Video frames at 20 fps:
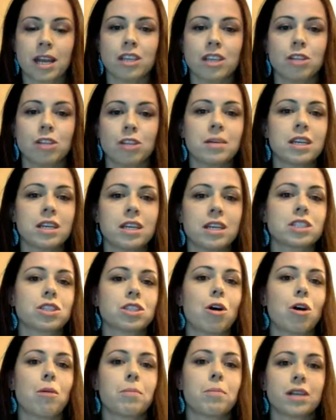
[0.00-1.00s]
and you begin
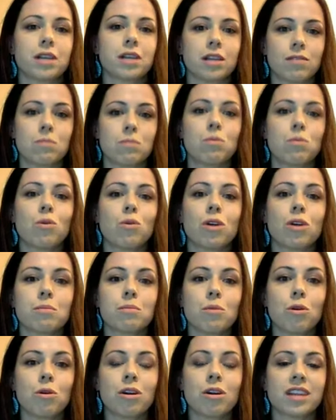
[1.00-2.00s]
to open even more
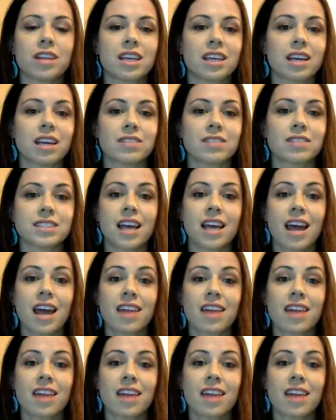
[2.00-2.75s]
and more of the gifts